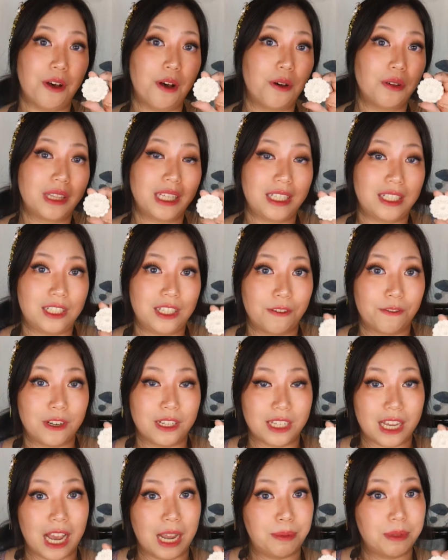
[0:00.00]
all these
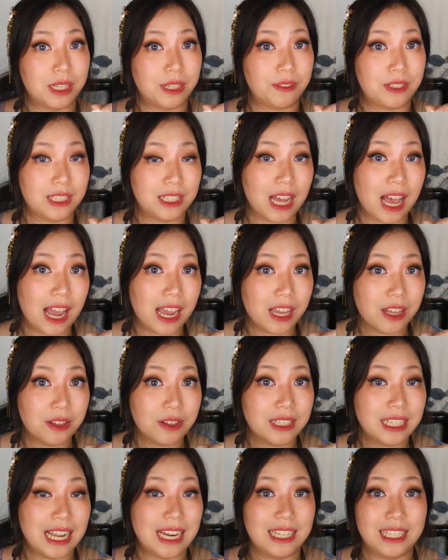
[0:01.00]
different types of
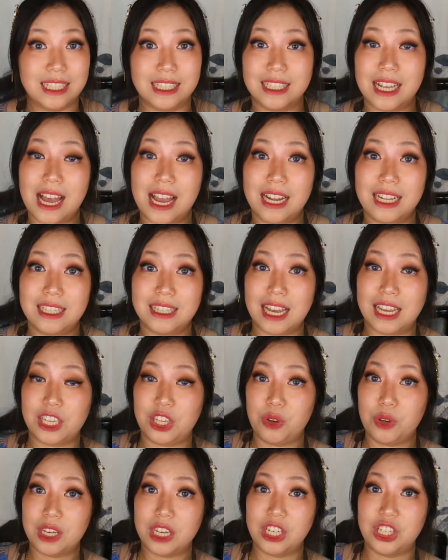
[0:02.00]
styles and designs that
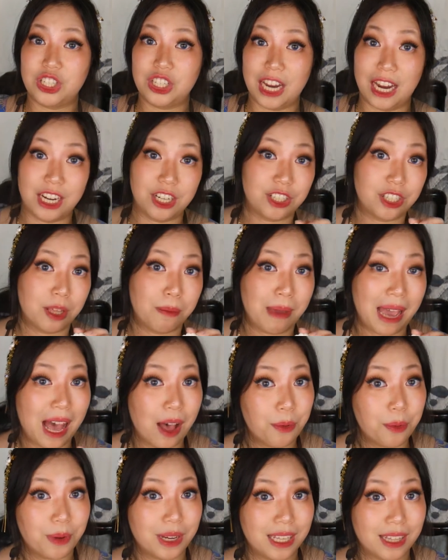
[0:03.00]
you can change them
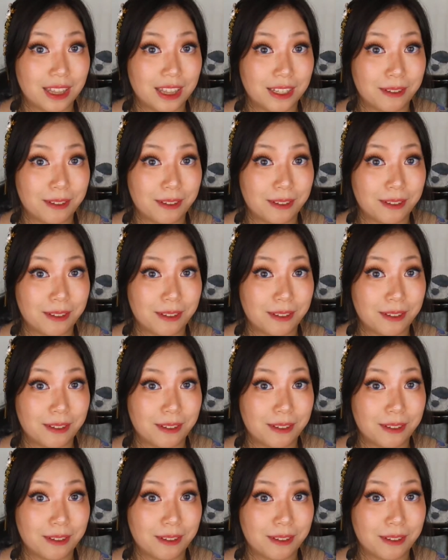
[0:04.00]
out with.